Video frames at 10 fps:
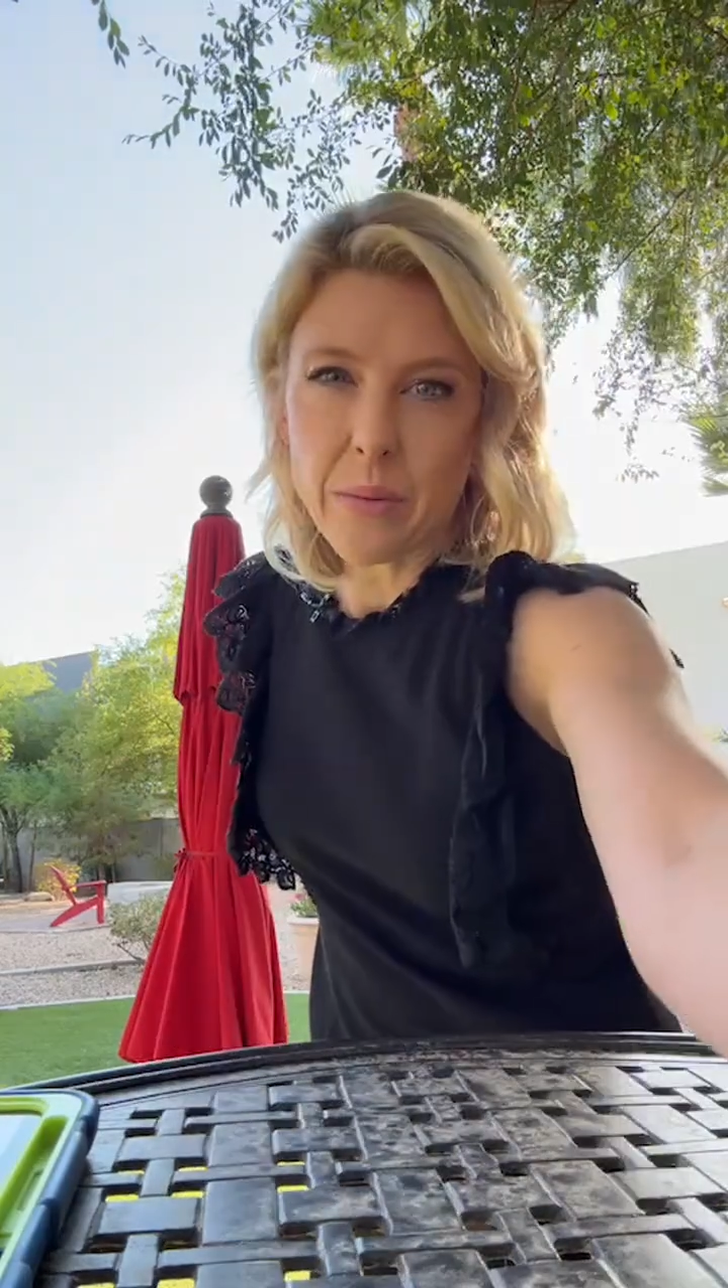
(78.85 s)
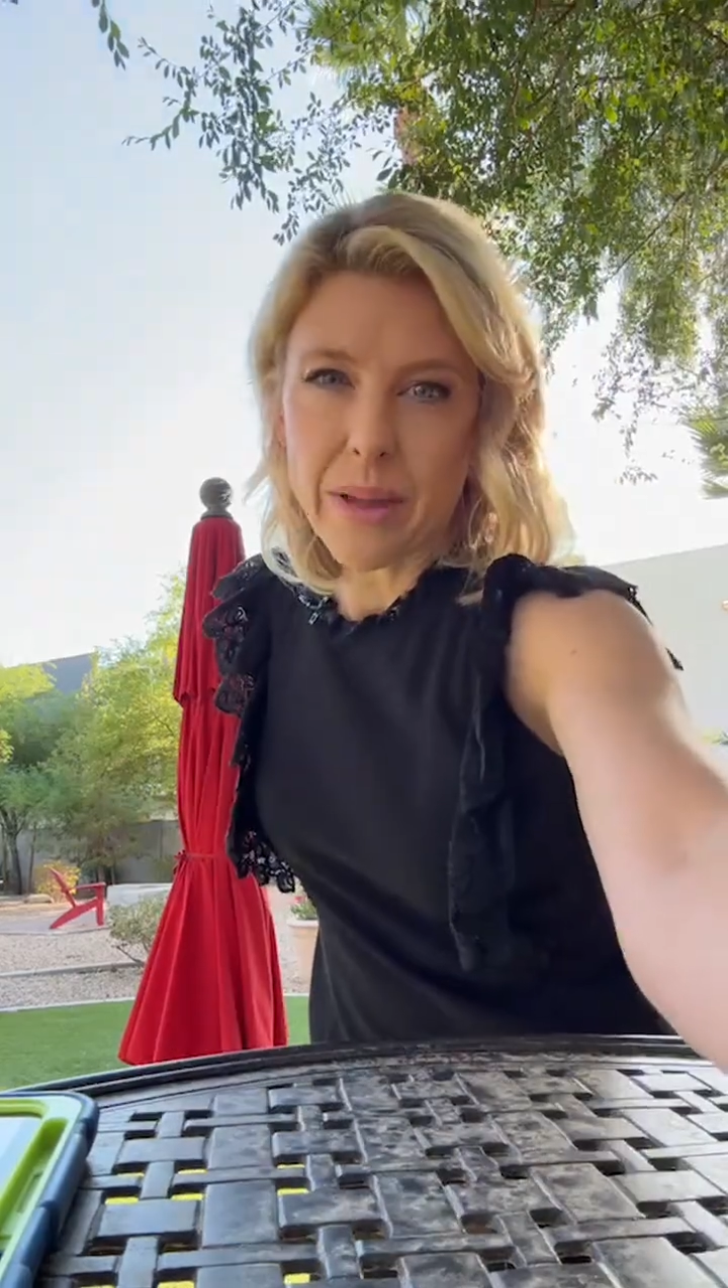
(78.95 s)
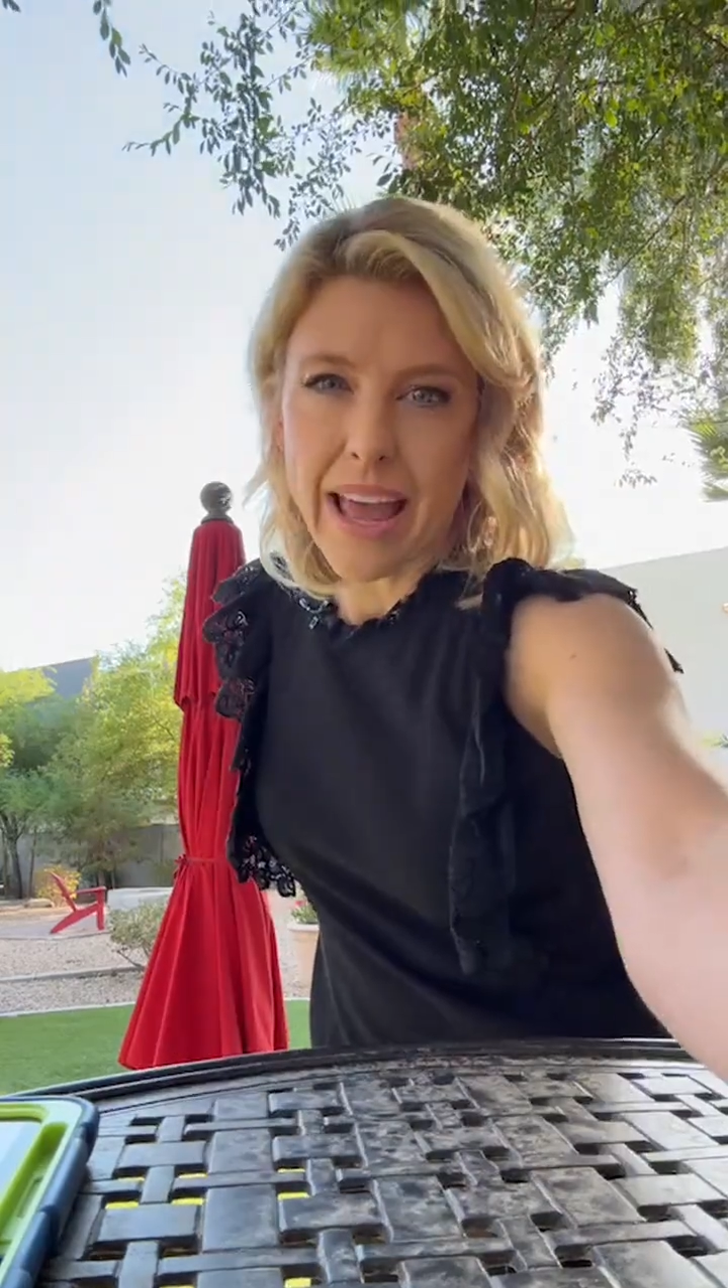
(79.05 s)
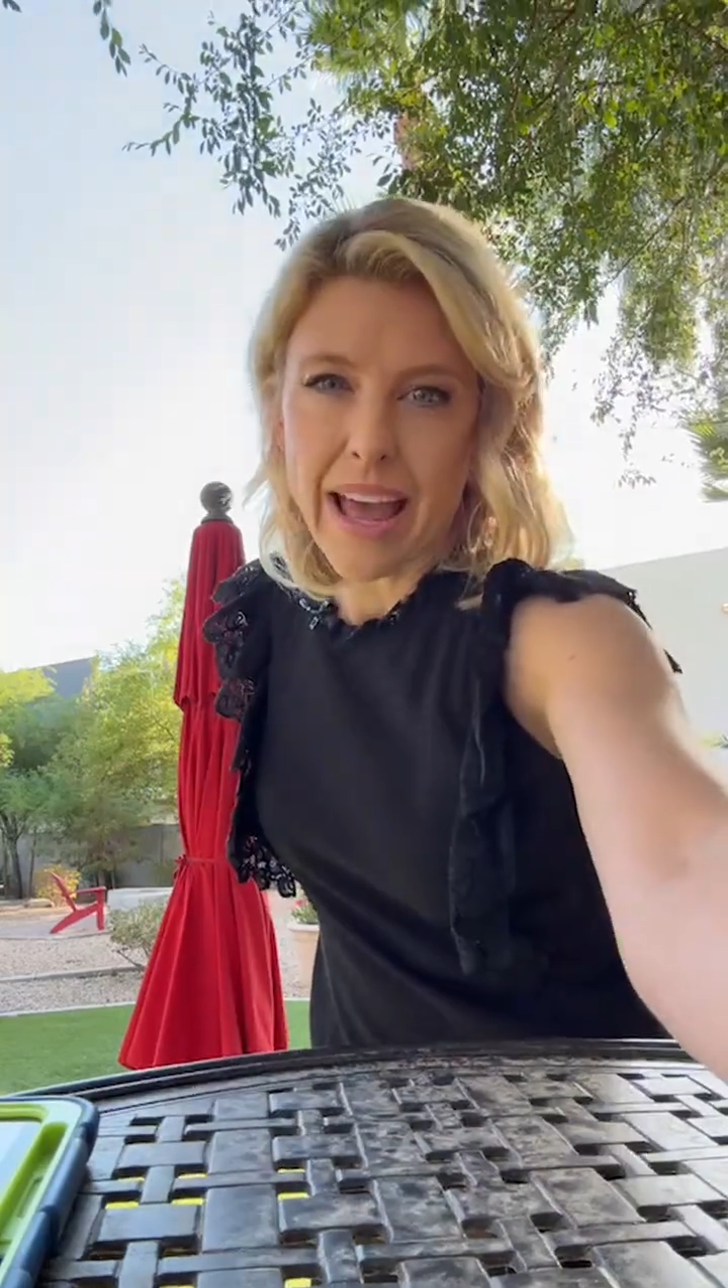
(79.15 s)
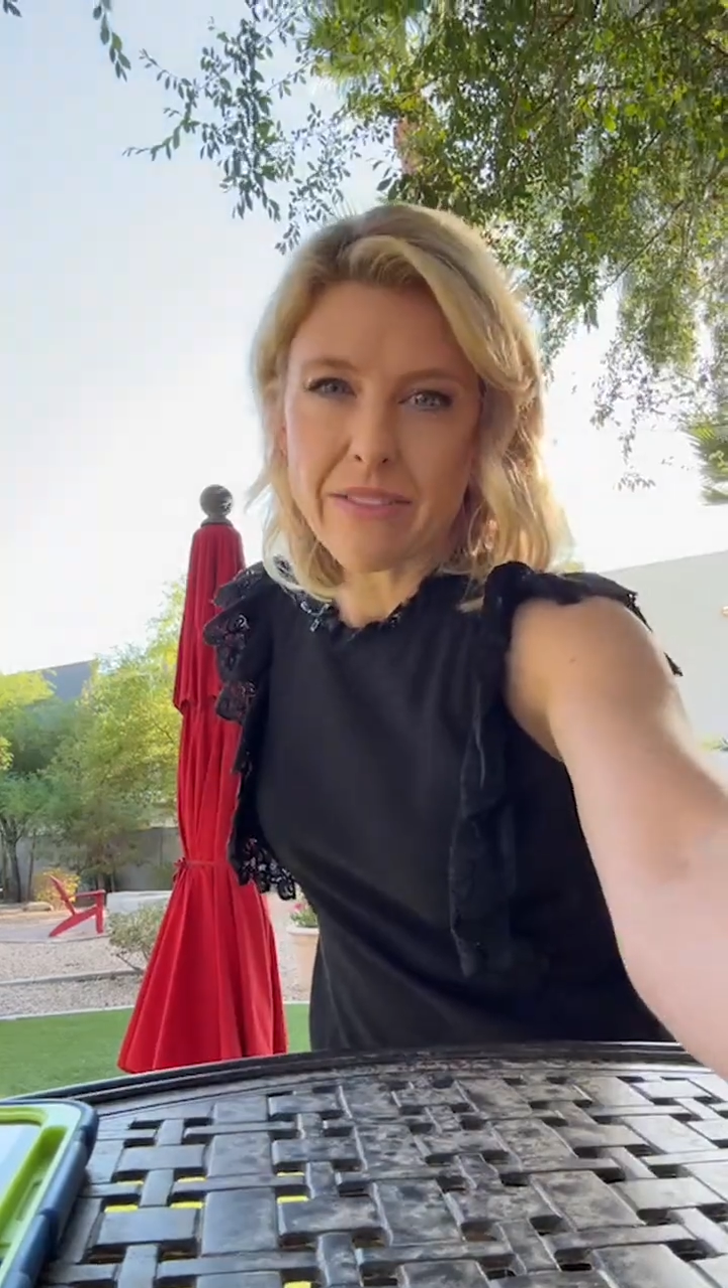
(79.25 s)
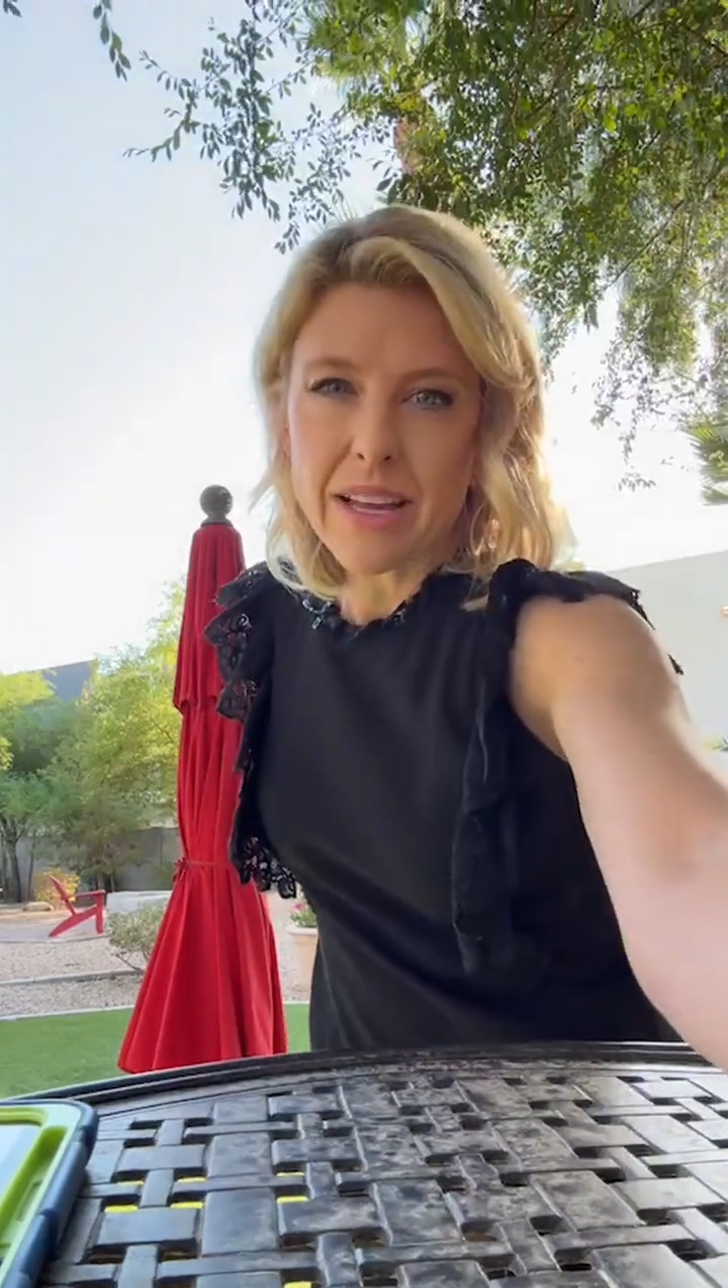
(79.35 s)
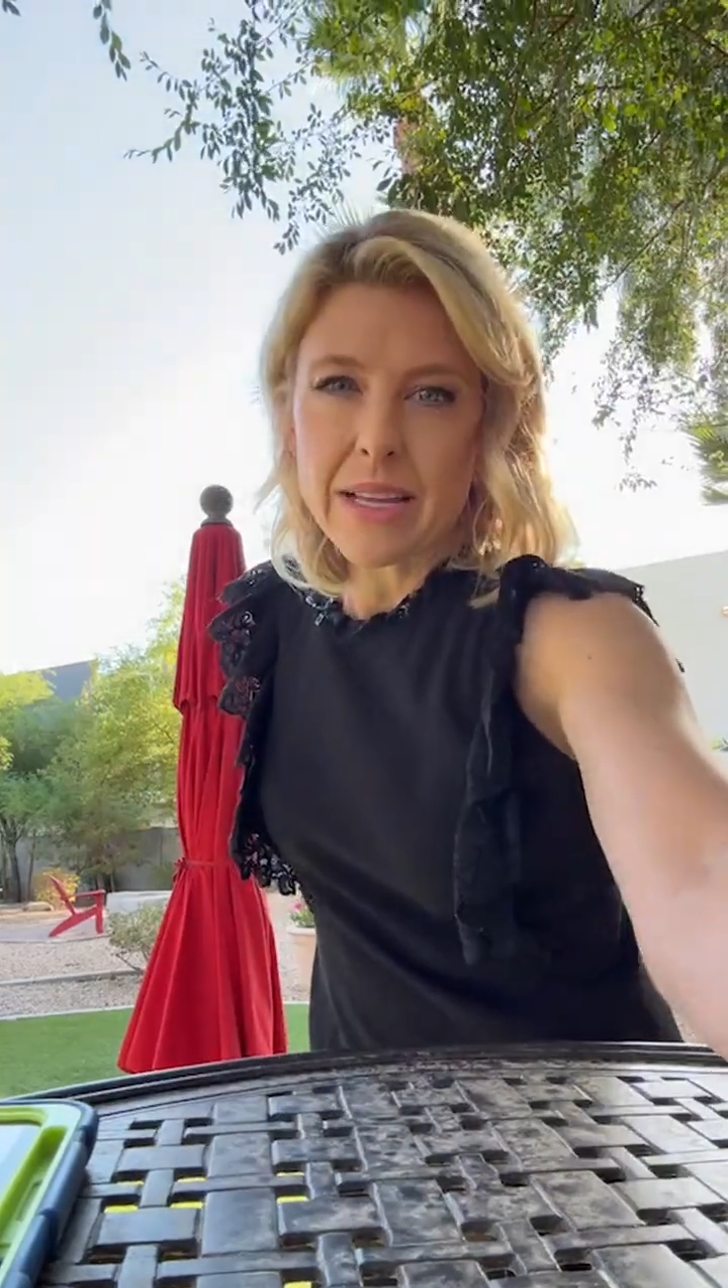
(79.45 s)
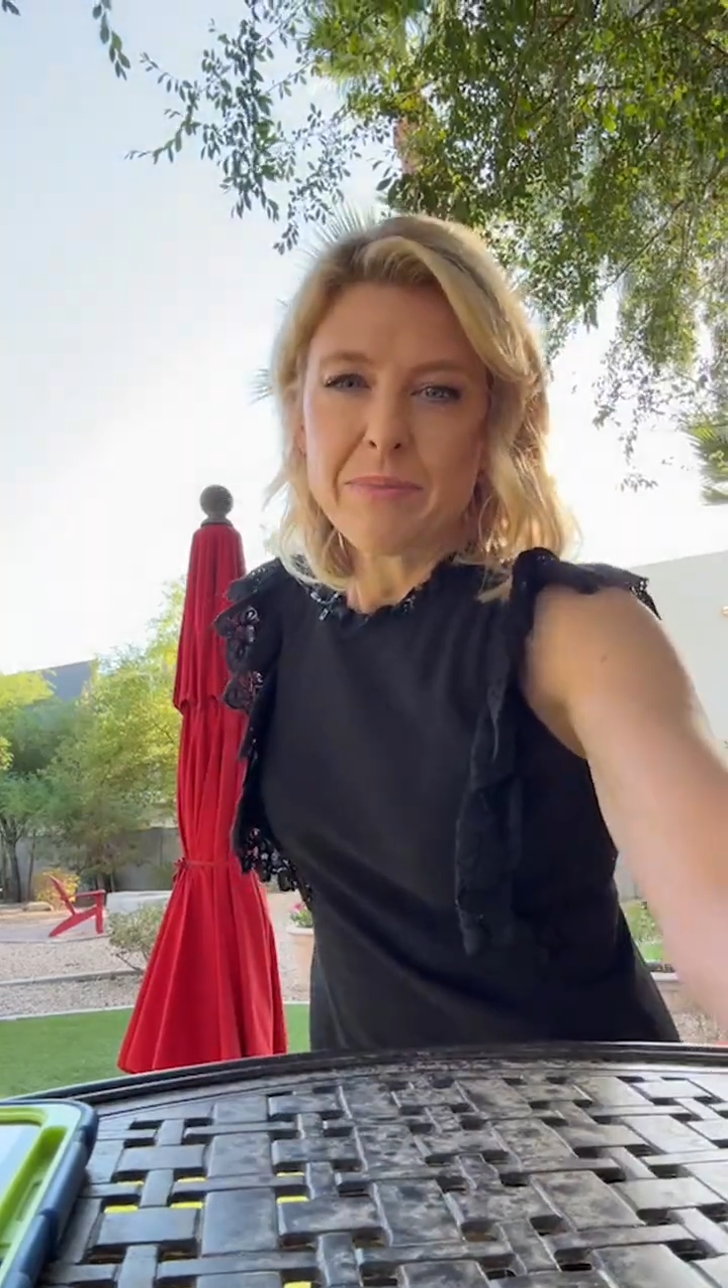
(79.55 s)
that we have